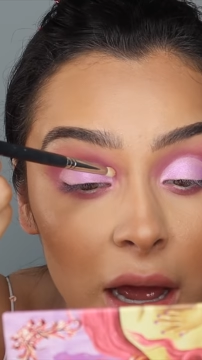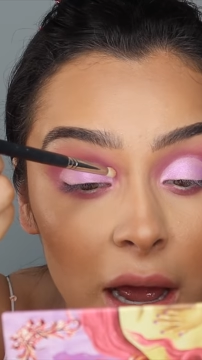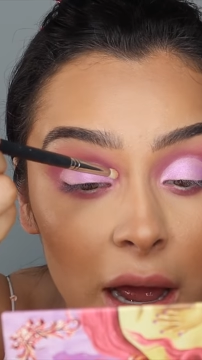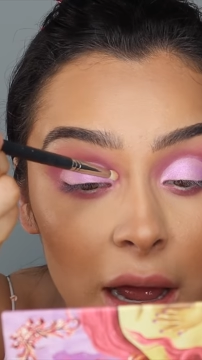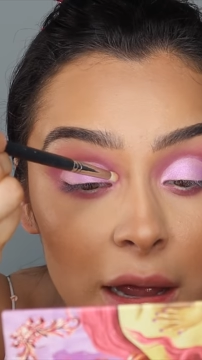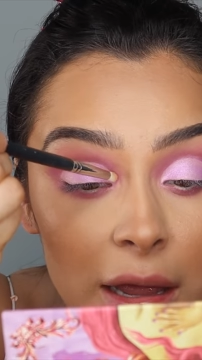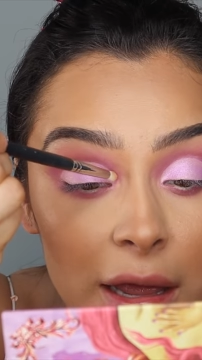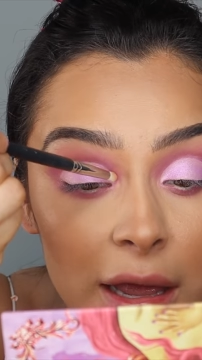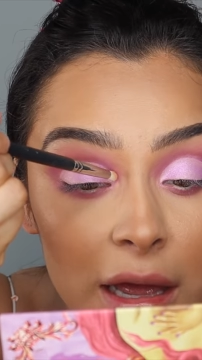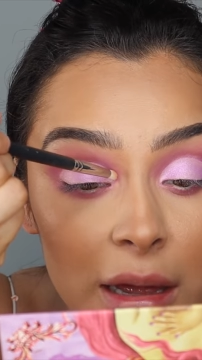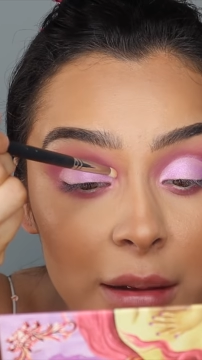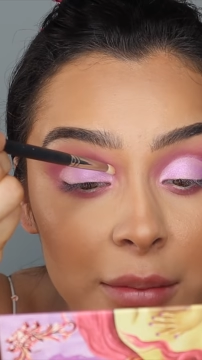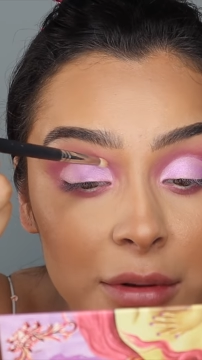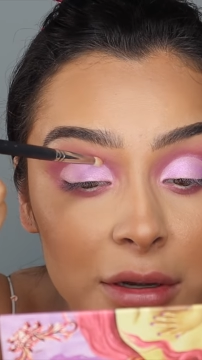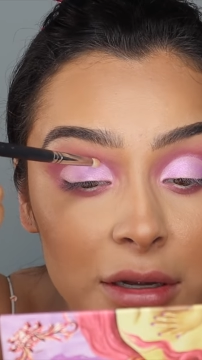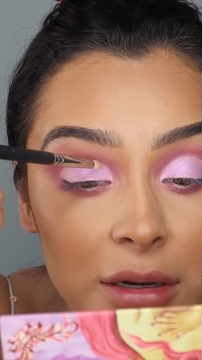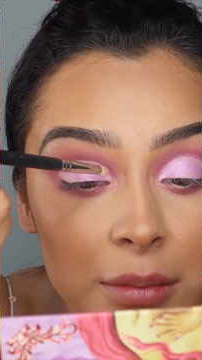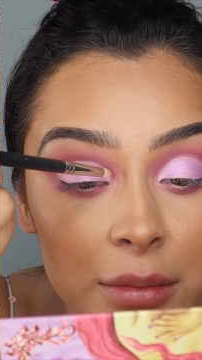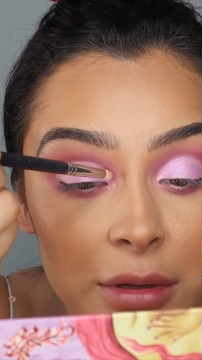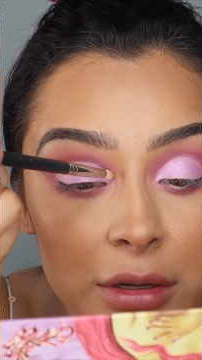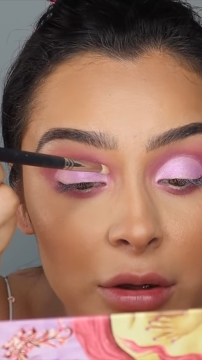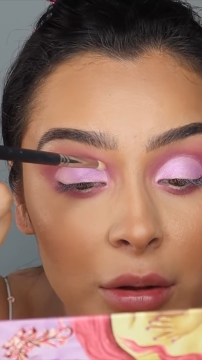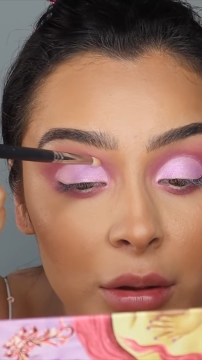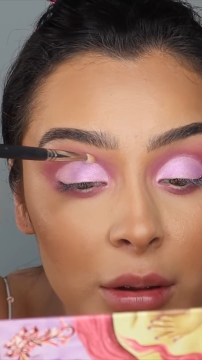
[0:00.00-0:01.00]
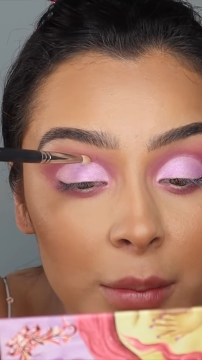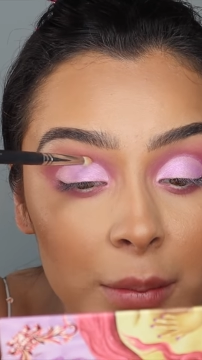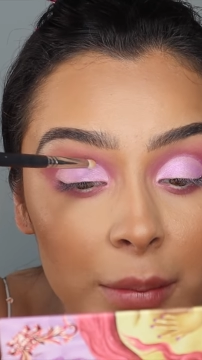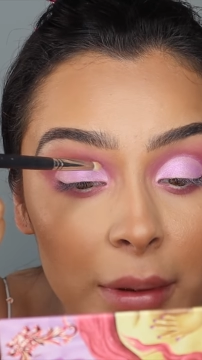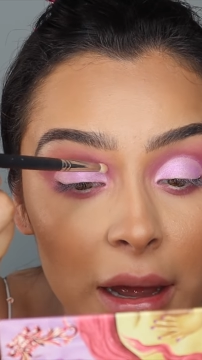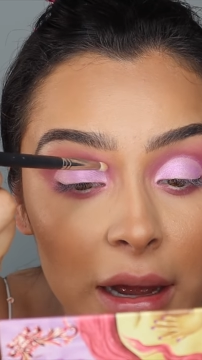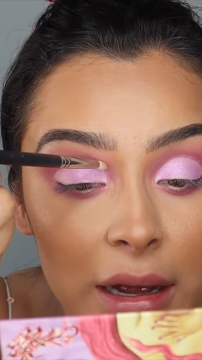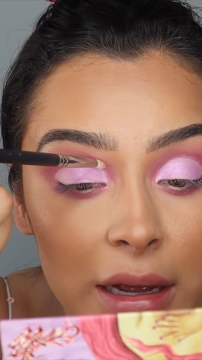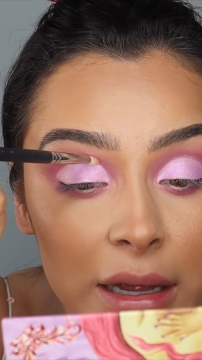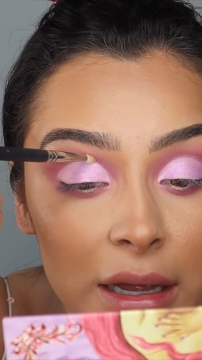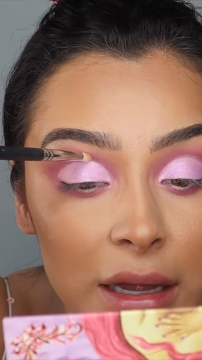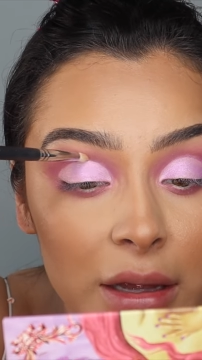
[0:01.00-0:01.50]
I am gonna be going
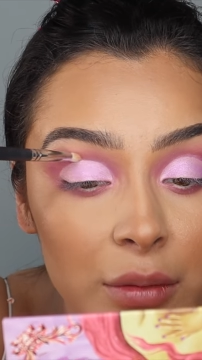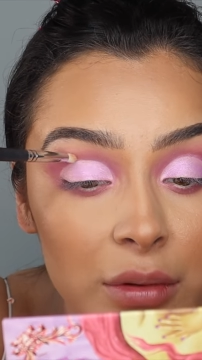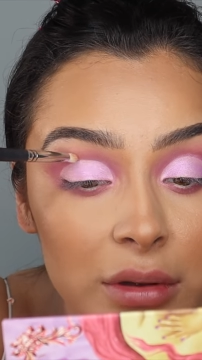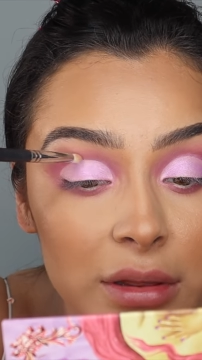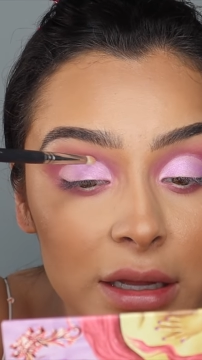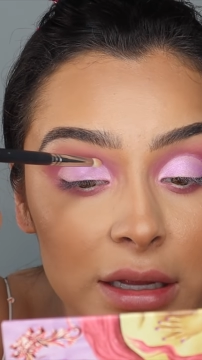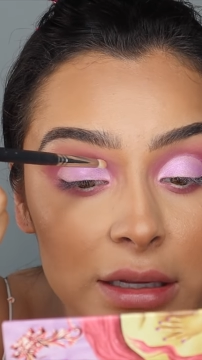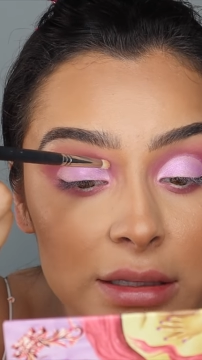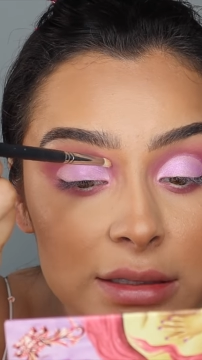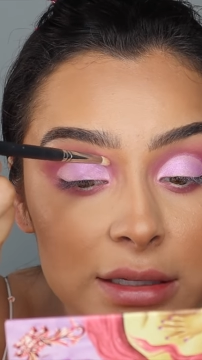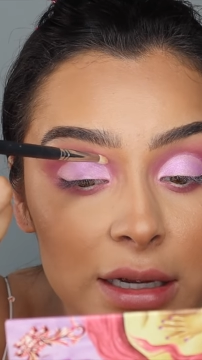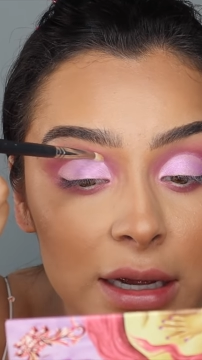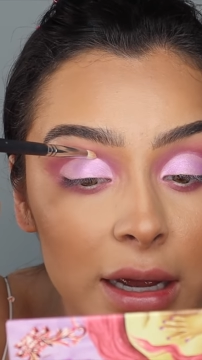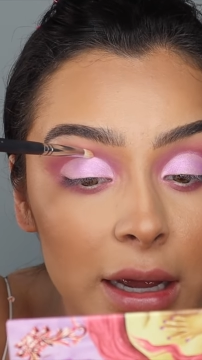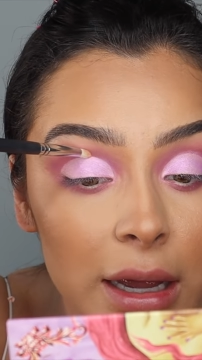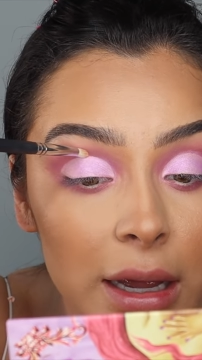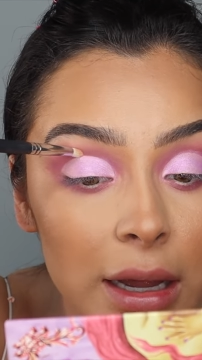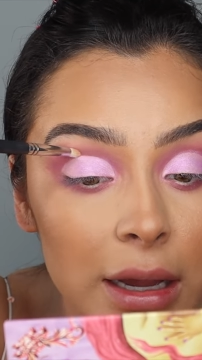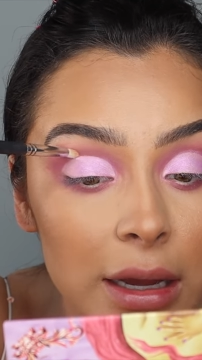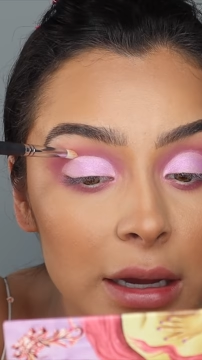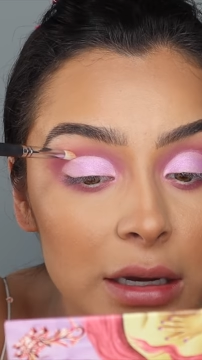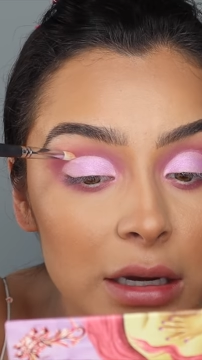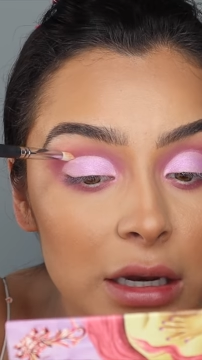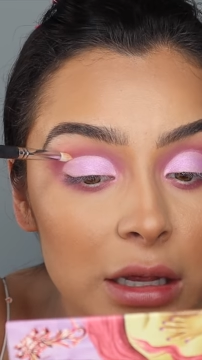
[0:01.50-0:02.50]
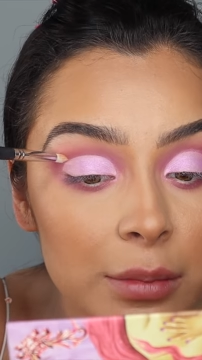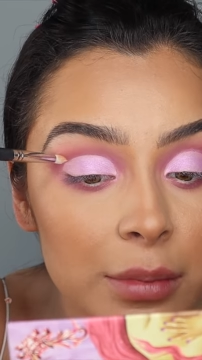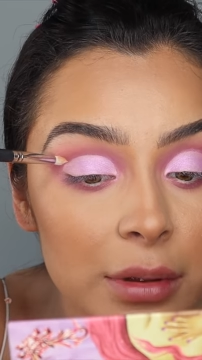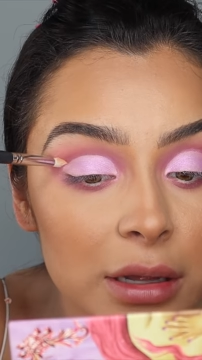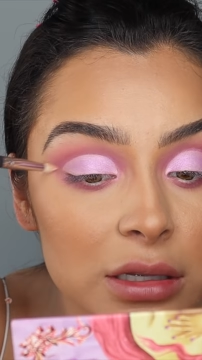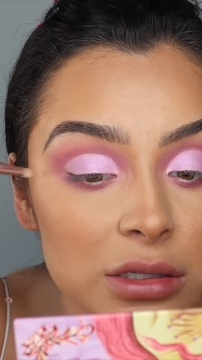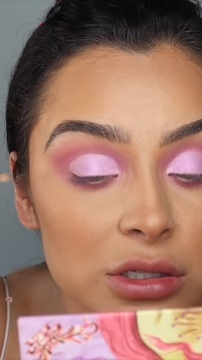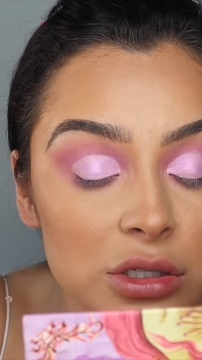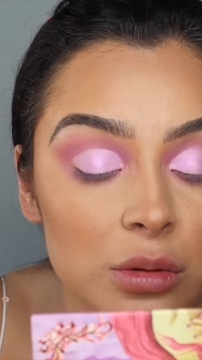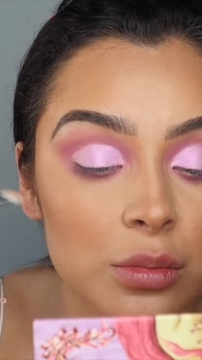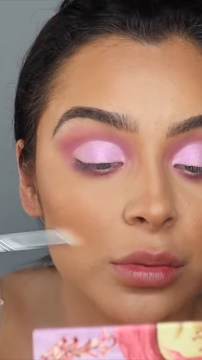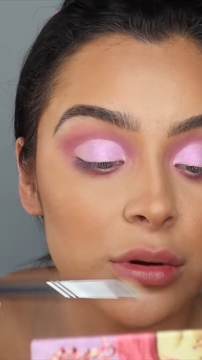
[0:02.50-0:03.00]
back in with a tiny
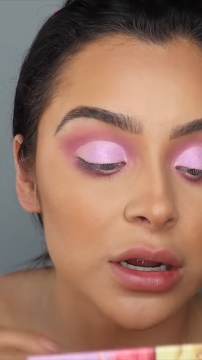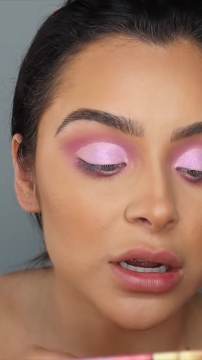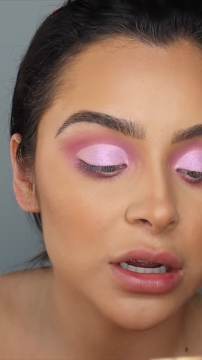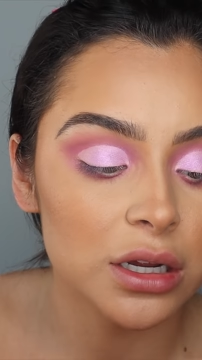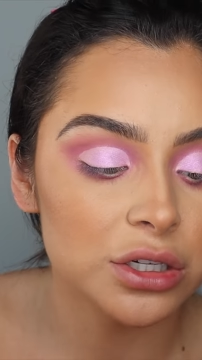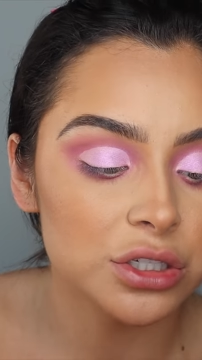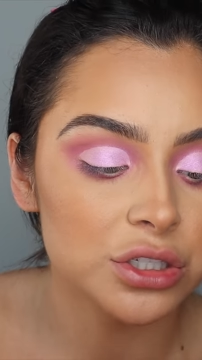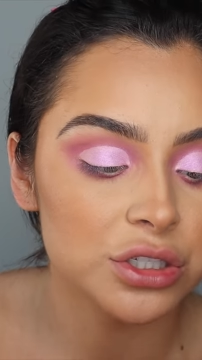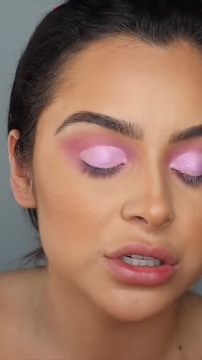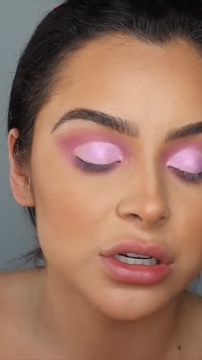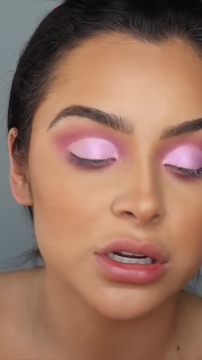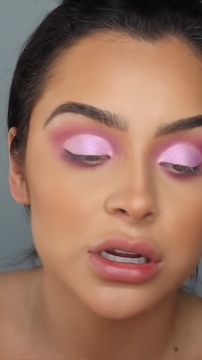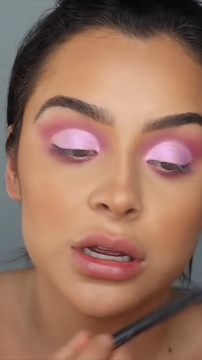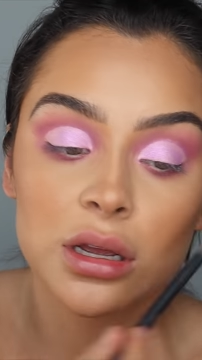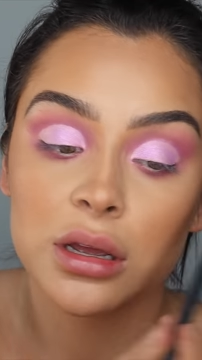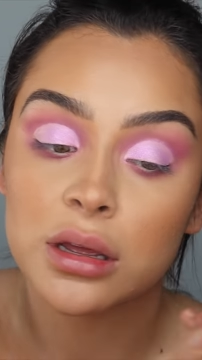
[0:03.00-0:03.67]
pencil brush